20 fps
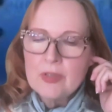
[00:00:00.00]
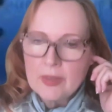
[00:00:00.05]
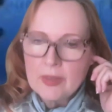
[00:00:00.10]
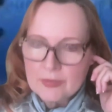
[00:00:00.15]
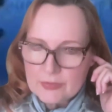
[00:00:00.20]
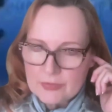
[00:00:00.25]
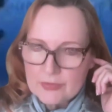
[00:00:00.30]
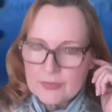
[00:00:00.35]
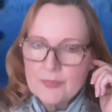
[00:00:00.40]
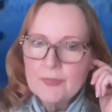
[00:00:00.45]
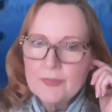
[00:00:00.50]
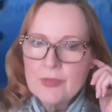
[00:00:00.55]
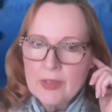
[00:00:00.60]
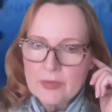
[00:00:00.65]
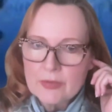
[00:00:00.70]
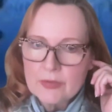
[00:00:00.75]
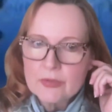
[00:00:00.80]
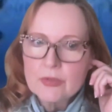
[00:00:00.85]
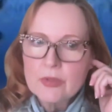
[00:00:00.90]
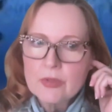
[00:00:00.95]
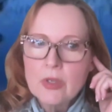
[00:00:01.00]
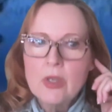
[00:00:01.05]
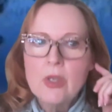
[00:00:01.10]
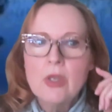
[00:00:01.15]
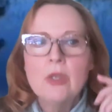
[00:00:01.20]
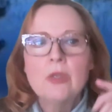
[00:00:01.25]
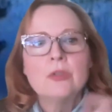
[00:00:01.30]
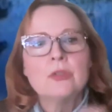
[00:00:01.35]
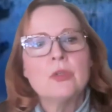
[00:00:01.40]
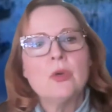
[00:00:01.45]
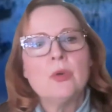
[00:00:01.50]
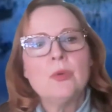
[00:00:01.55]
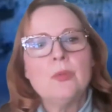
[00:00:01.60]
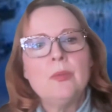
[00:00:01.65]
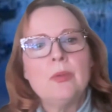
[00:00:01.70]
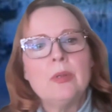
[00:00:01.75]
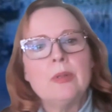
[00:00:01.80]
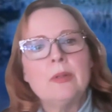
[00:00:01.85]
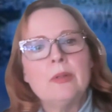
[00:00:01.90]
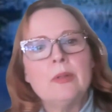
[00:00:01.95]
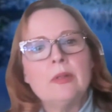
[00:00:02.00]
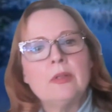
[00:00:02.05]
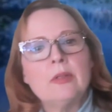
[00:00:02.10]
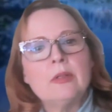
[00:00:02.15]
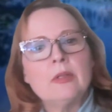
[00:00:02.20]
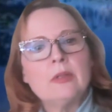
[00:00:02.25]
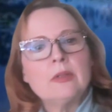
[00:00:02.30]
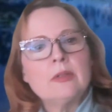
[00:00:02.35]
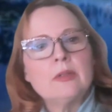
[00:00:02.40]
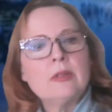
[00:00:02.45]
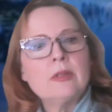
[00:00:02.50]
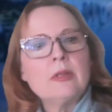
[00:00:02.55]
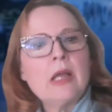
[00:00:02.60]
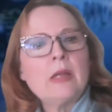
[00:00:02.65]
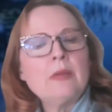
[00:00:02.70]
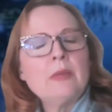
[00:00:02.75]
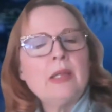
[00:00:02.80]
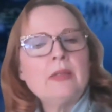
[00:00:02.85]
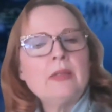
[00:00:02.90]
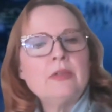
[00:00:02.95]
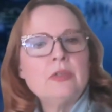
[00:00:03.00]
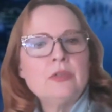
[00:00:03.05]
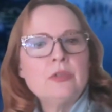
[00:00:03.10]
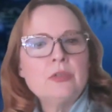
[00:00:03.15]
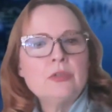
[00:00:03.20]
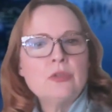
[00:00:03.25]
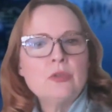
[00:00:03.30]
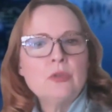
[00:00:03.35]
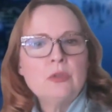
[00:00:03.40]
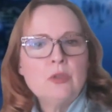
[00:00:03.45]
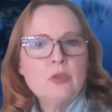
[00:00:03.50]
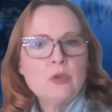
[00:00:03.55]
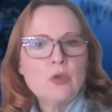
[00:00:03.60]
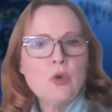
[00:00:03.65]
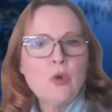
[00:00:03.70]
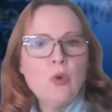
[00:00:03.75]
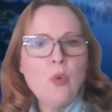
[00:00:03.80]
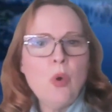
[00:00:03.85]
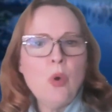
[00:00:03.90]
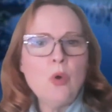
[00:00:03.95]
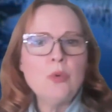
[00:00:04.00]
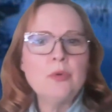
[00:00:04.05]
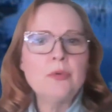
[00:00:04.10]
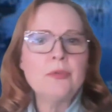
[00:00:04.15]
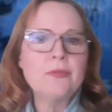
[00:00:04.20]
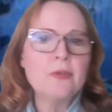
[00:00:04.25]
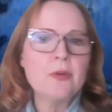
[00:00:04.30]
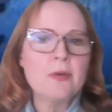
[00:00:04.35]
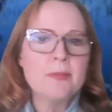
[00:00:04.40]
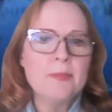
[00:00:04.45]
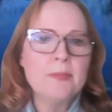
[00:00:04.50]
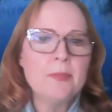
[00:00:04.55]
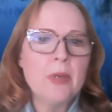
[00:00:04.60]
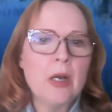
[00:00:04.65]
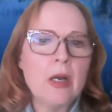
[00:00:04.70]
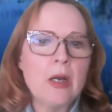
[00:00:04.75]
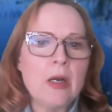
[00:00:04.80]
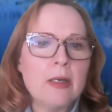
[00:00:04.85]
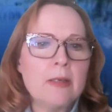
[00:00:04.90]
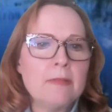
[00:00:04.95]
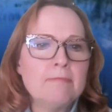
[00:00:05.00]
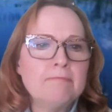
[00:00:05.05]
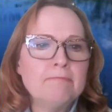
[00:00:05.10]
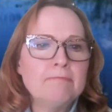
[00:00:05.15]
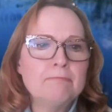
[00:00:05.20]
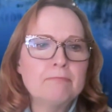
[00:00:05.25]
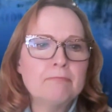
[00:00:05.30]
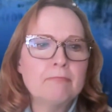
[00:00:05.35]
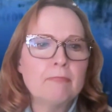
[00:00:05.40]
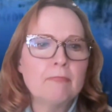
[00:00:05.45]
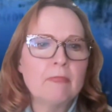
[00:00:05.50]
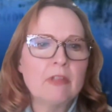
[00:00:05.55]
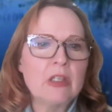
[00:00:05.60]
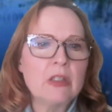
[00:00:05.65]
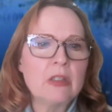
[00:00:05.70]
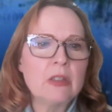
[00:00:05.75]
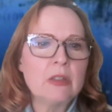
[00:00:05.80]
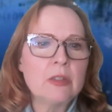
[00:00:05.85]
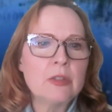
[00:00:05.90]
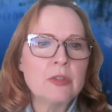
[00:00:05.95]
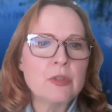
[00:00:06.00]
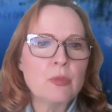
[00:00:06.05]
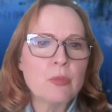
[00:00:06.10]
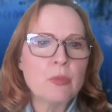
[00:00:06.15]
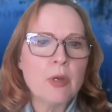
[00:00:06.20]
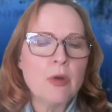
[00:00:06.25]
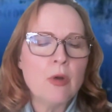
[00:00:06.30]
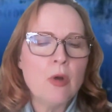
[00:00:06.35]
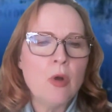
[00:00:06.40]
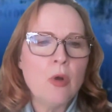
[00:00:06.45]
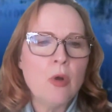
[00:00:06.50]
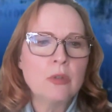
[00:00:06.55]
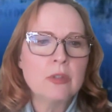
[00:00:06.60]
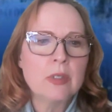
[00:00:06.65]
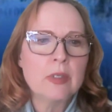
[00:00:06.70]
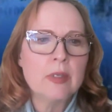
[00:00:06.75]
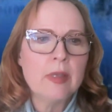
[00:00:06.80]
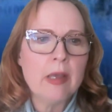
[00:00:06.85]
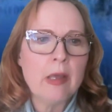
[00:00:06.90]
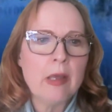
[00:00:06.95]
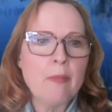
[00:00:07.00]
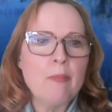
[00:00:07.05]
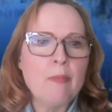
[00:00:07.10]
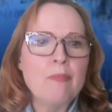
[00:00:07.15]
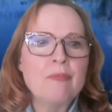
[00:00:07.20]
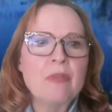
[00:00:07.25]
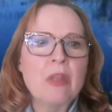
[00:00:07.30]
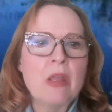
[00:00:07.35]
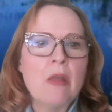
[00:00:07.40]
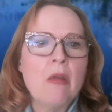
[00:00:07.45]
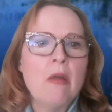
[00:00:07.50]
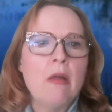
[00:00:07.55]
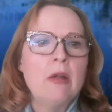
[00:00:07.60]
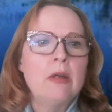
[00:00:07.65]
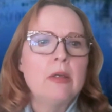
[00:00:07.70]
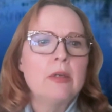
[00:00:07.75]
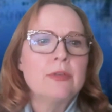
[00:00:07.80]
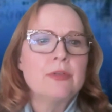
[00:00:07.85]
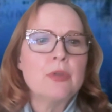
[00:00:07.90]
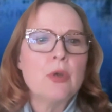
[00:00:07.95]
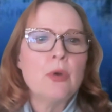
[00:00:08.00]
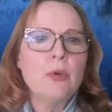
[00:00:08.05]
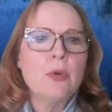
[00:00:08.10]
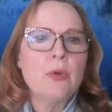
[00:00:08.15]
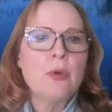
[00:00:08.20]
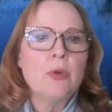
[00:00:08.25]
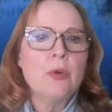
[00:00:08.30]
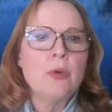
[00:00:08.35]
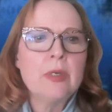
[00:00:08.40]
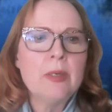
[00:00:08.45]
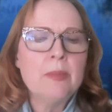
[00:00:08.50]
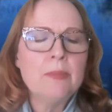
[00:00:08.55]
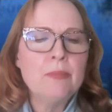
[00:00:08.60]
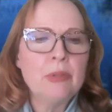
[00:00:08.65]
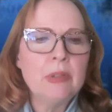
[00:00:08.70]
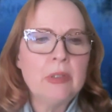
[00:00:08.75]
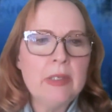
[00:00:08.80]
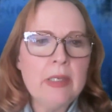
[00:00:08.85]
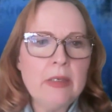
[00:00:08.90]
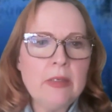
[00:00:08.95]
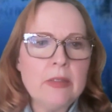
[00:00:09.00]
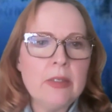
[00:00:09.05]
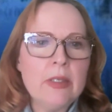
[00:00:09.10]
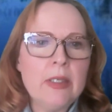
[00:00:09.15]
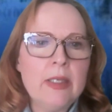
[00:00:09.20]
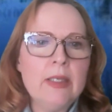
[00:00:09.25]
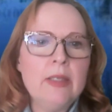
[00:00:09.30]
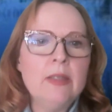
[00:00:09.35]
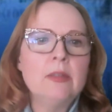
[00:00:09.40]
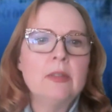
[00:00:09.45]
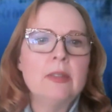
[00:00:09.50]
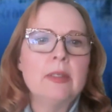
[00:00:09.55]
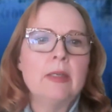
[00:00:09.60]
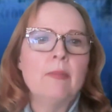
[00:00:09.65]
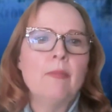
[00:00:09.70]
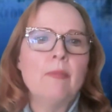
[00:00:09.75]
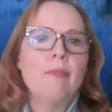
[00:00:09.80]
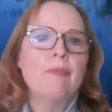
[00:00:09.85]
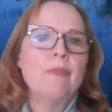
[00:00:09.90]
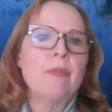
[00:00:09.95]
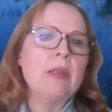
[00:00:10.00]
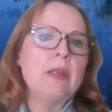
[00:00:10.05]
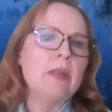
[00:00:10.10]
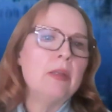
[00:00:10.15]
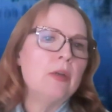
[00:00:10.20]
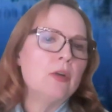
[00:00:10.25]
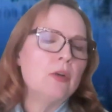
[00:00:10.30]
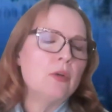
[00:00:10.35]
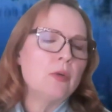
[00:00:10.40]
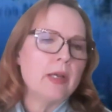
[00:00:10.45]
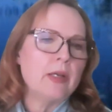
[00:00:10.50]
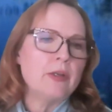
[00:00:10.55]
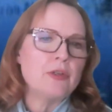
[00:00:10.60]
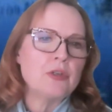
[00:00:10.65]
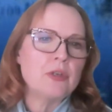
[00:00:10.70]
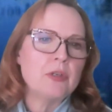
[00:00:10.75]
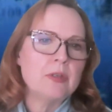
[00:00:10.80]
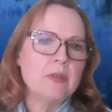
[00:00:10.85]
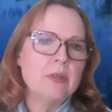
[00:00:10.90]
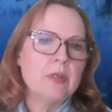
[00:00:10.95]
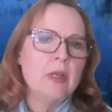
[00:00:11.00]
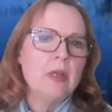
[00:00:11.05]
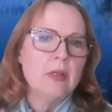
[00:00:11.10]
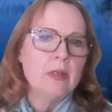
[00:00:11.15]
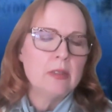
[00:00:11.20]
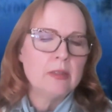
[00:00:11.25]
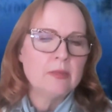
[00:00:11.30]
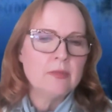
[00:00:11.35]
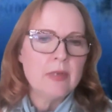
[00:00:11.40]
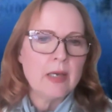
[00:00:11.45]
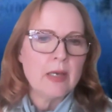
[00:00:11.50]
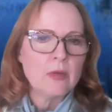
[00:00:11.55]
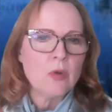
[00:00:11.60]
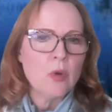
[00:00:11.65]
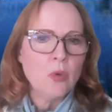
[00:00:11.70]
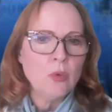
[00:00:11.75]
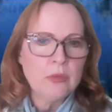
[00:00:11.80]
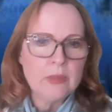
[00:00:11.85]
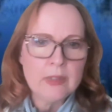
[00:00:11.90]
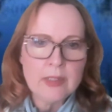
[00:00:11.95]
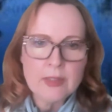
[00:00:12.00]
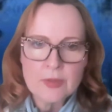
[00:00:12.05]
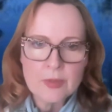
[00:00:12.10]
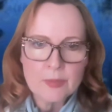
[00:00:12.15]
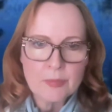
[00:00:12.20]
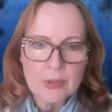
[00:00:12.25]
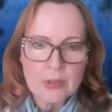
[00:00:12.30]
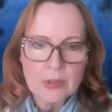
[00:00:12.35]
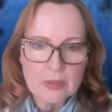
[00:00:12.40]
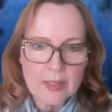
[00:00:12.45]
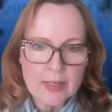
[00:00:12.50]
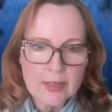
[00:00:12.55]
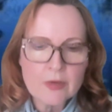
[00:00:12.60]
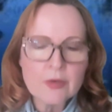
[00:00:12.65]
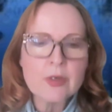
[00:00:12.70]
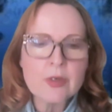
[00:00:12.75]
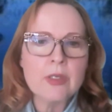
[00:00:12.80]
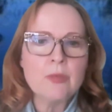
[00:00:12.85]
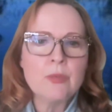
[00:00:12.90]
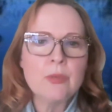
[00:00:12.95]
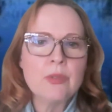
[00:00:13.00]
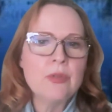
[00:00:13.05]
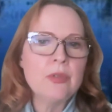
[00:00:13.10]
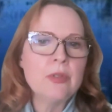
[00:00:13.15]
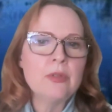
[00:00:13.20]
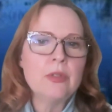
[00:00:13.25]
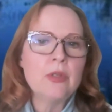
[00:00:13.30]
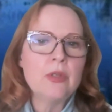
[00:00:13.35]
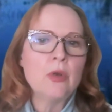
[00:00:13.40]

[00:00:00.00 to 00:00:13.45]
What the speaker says: yes, yes. So I'd like to just do a little quote from Lissa Rael Holt again. So the complete healing and integration of not only the polarity within the